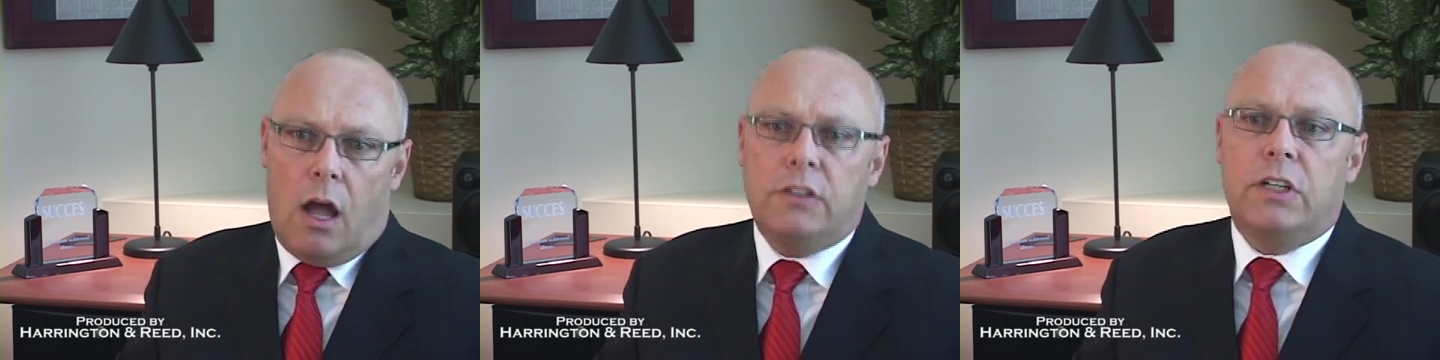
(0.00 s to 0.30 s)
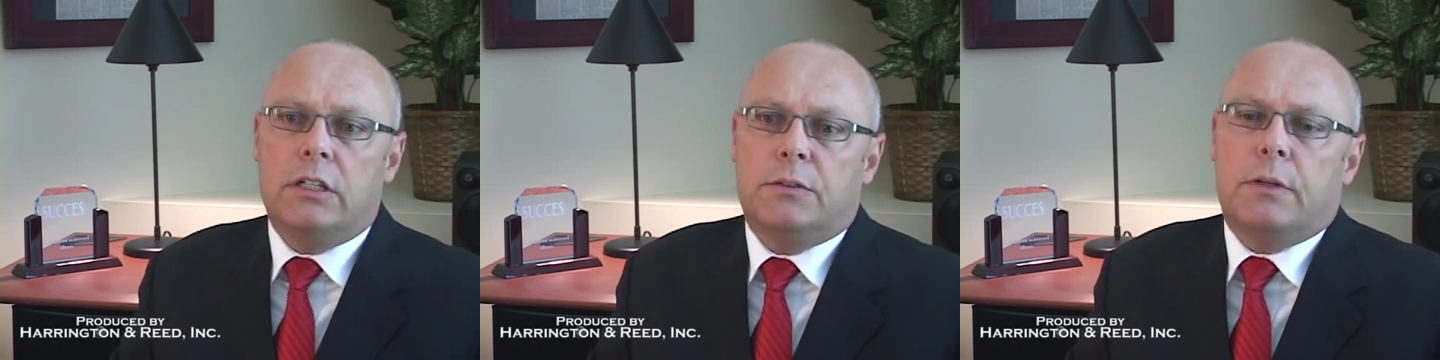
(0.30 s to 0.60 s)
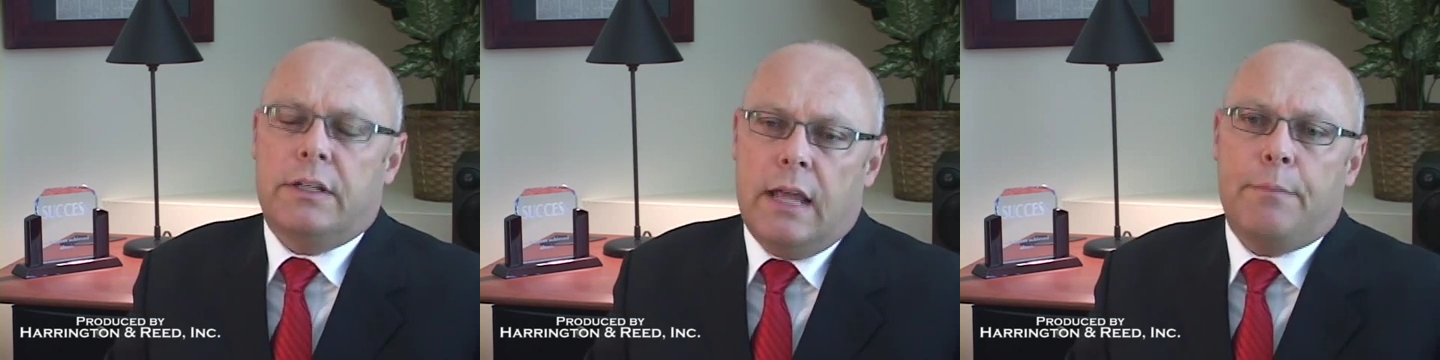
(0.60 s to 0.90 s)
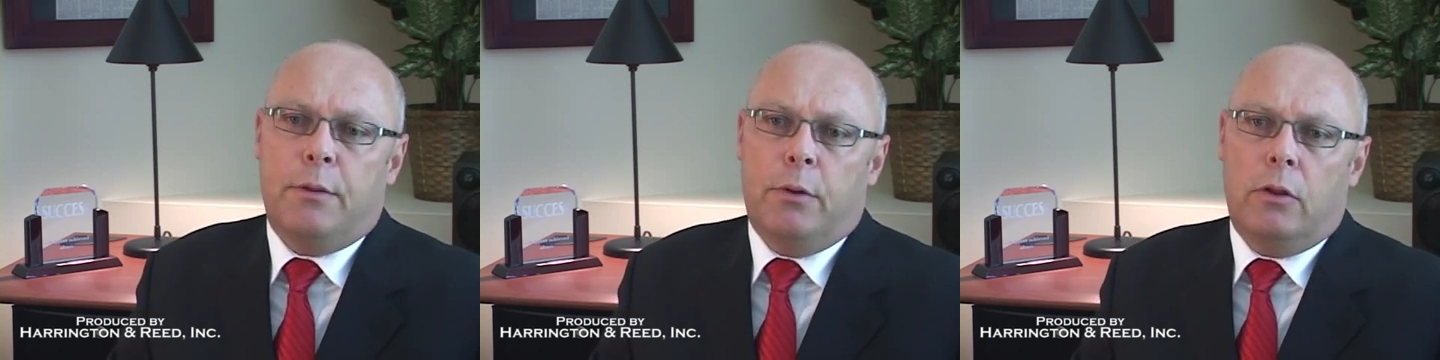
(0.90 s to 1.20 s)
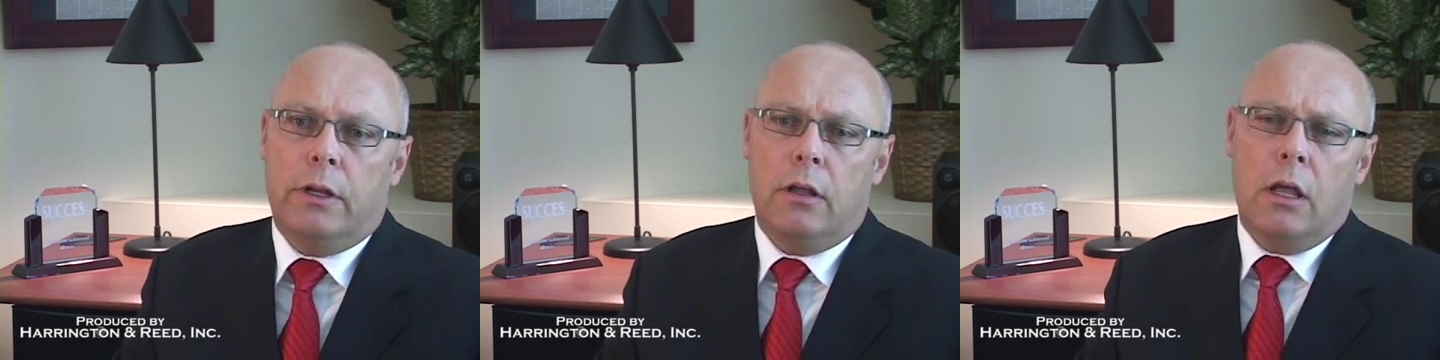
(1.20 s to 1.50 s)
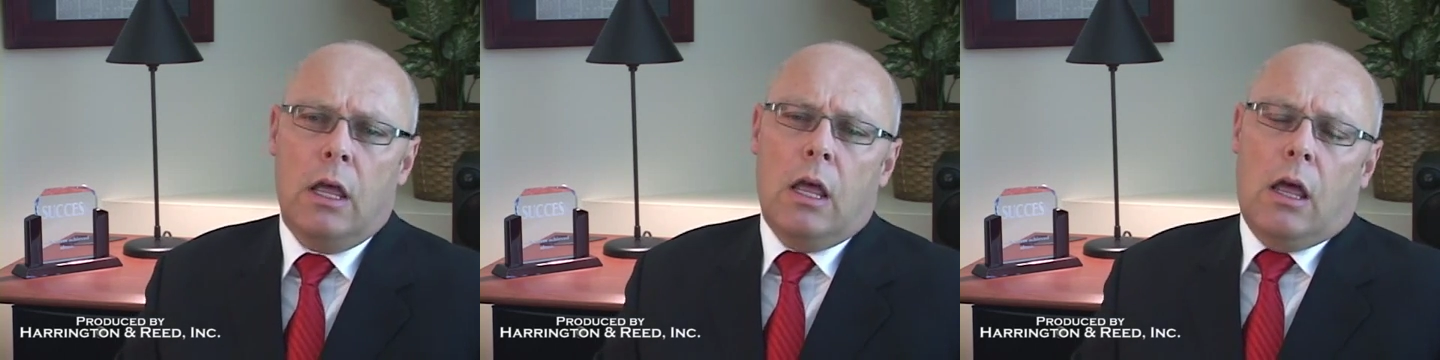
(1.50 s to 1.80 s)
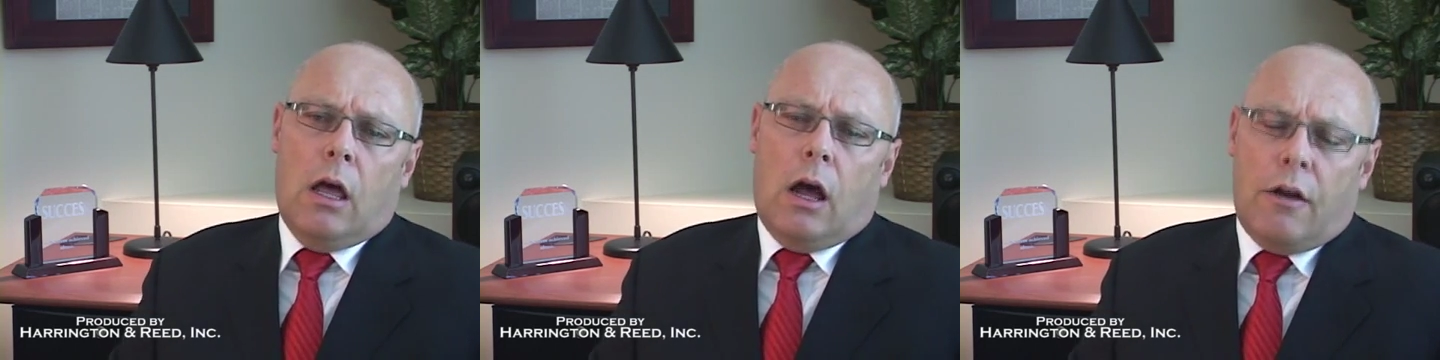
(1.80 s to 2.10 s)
I'd say it's adaptability. Okay.